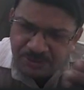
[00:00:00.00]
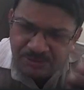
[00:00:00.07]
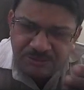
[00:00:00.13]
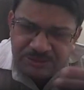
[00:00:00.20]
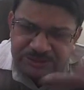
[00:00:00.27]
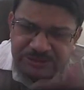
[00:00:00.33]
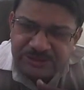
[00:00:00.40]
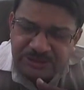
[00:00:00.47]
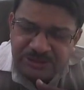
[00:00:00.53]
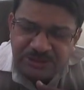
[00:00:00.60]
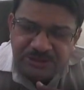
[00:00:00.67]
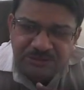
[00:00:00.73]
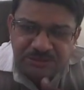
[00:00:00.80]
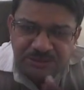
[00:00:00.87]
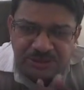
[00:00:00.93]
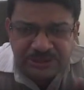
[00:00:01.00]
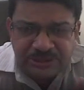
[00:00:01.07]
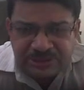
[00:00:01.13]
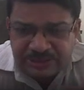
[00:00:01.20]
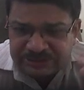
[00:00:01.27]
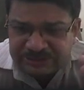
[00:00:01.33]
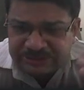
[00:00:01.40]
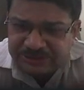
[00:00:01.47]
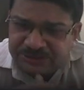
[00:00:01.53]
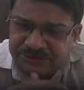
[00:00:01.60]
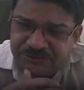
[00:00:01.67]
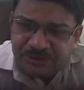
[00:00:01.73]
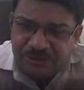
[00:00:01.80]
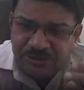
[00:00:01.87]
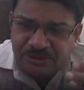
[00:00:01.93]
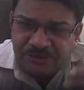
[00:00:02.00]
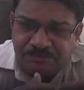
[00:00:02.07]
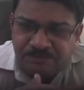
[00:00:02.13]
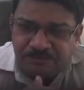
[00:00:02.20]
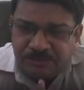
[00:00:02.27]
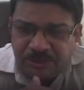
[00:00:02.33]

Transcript: generally it extends from